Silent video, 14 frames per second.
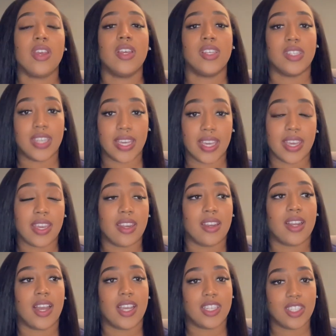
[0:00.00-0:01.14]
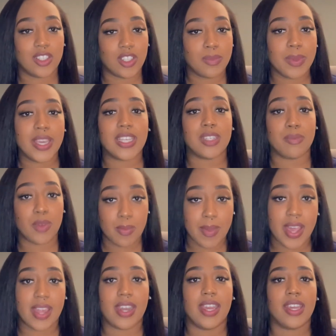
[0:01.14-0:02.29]
second intercostal space,
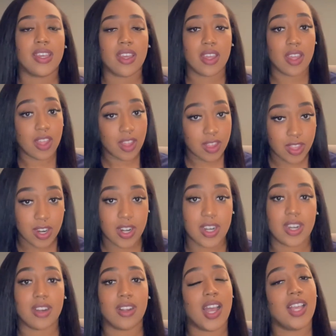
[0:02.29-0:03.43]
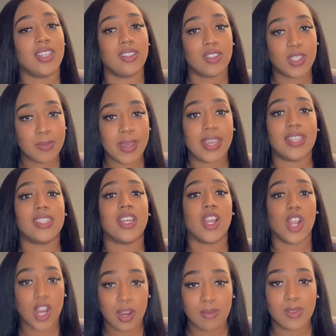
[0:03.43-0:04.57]
pulmonic, third intercostal space,
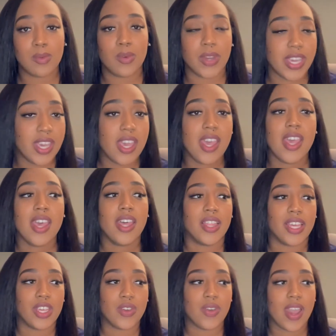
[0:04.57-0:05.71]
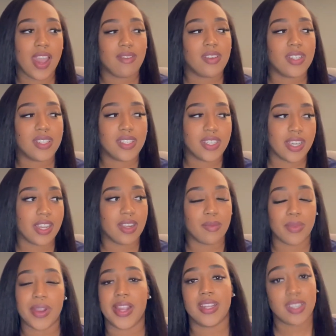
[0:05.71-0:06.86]
Erb's point. Like you have to sit here and
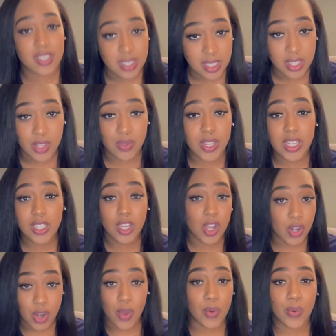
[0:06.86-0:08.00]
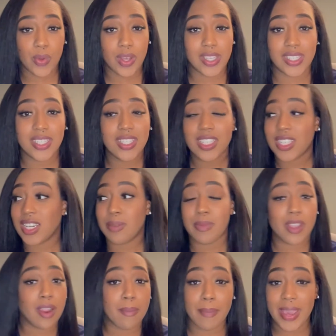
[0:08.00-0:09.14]
practice. You need to know, because this is going to be
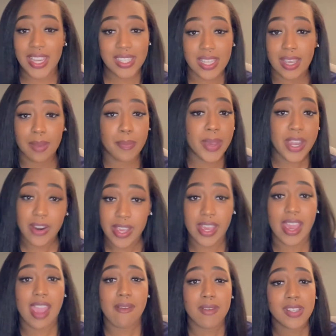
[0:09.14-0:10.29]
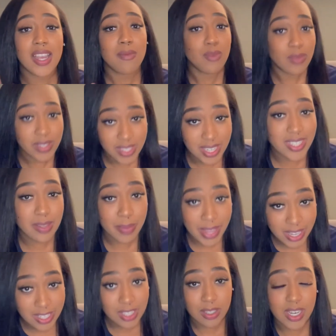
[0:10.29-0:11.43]
your basic period. Every time you assess the
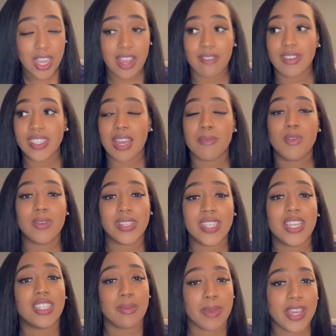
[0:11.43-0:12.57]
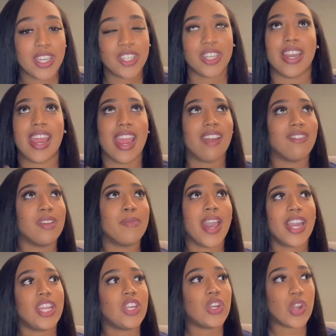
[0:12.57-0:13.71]
patient,
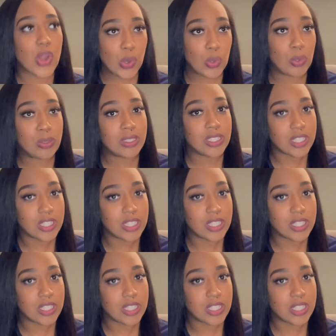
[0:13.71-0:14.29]
everybody knows.